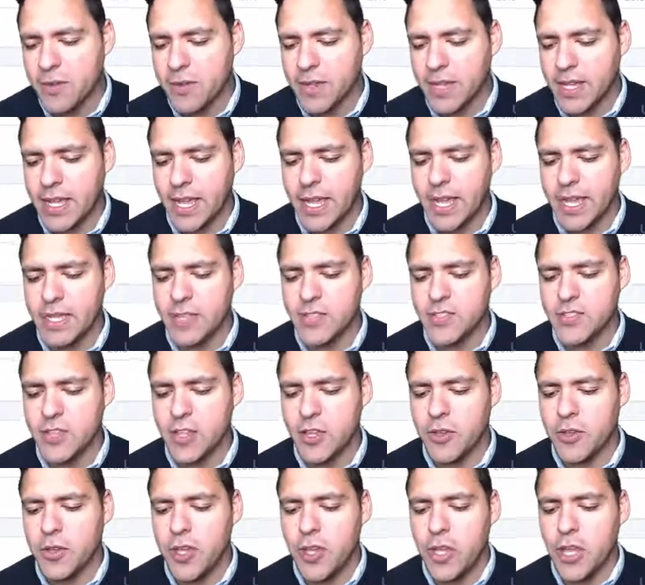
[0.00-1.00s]
Okay,
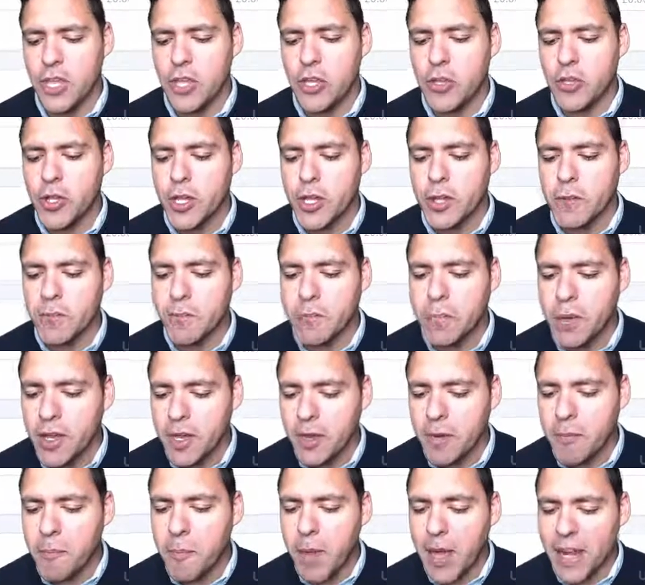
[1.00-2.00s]
so you can
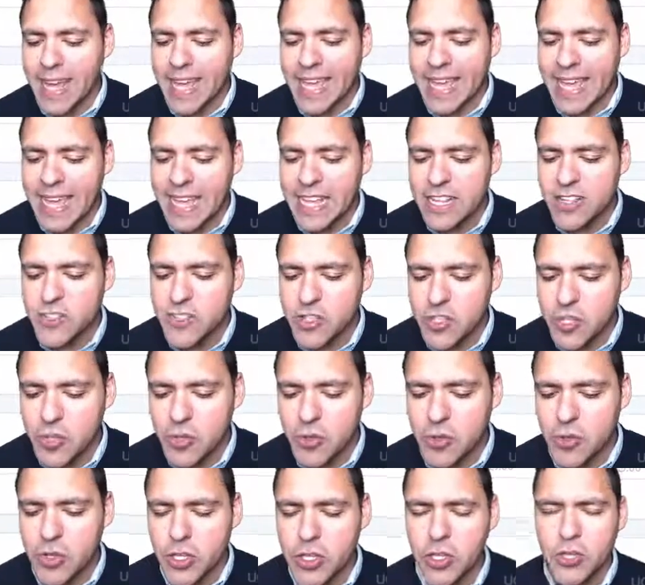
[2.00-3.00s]
put money into
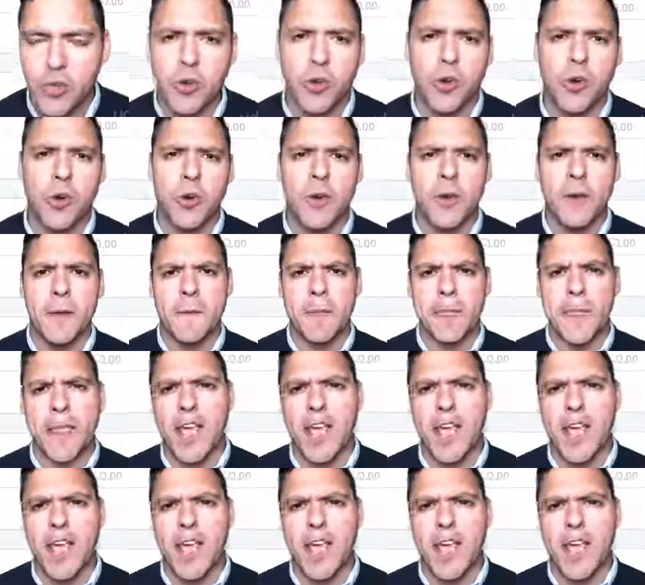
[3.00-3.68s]
your